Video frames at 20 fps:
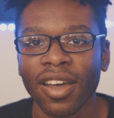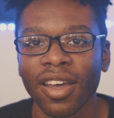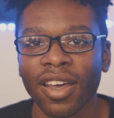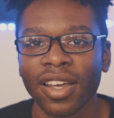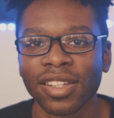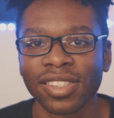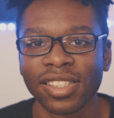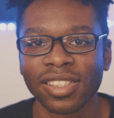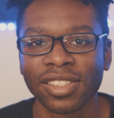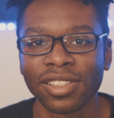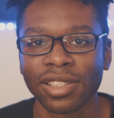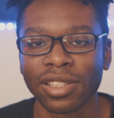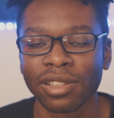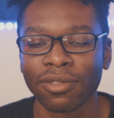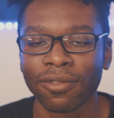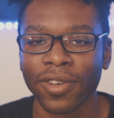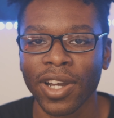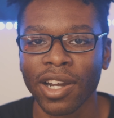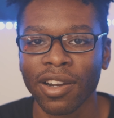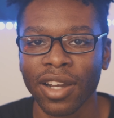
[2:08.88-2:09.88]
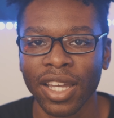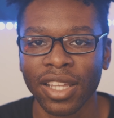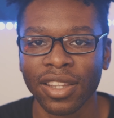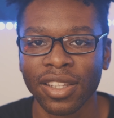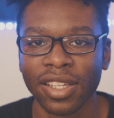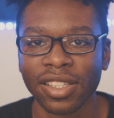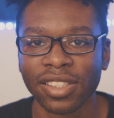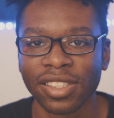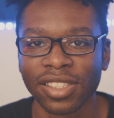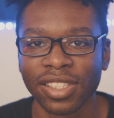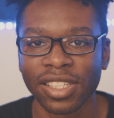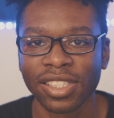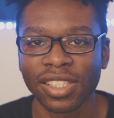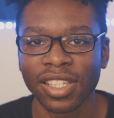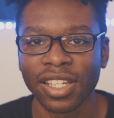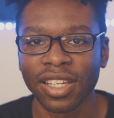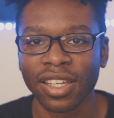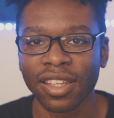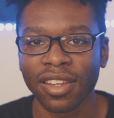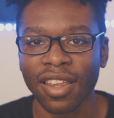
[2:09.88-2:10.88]
because it's very
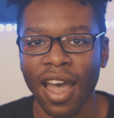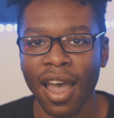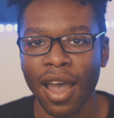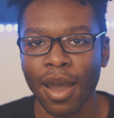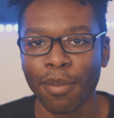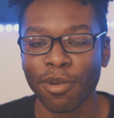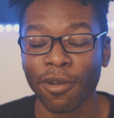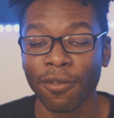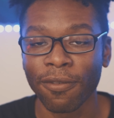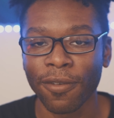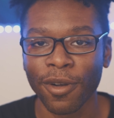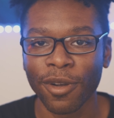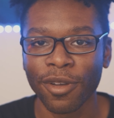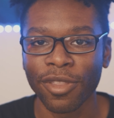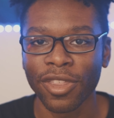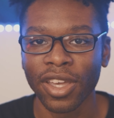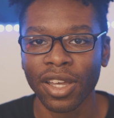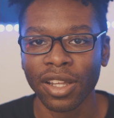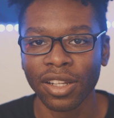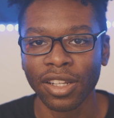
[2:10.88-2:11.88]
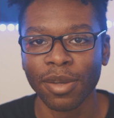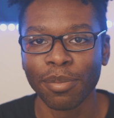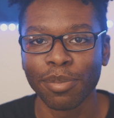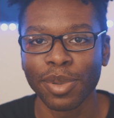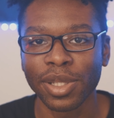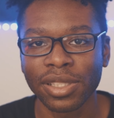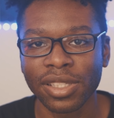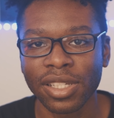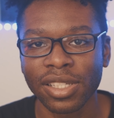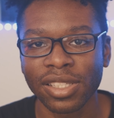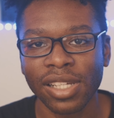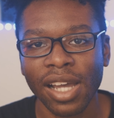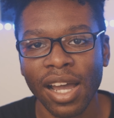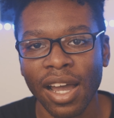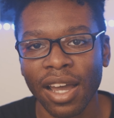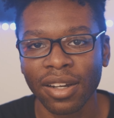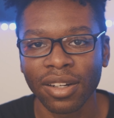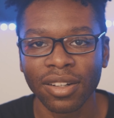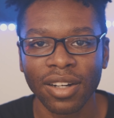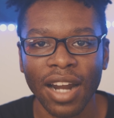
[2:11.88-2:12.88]
inconsistent. I prefer the Olympus
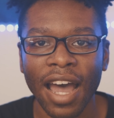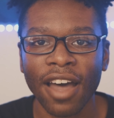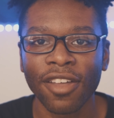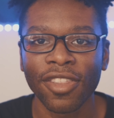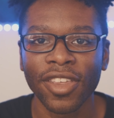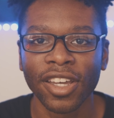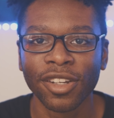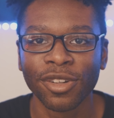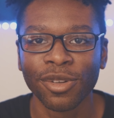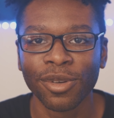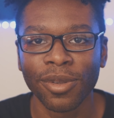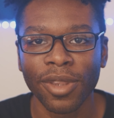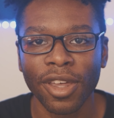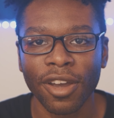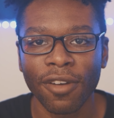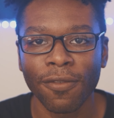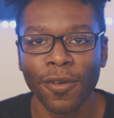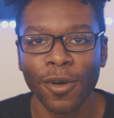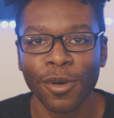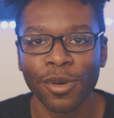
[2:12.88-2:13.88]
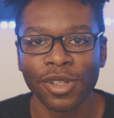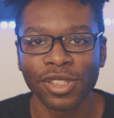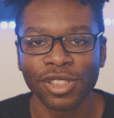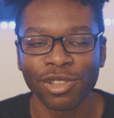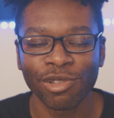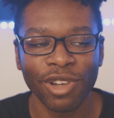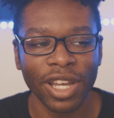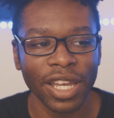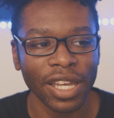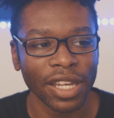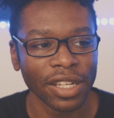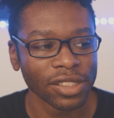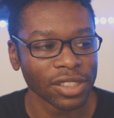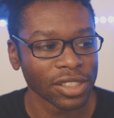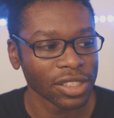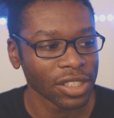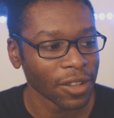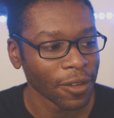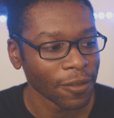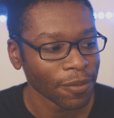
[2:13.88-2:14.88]
design on how they do their focus
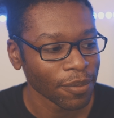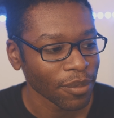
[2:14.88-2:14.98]
rings.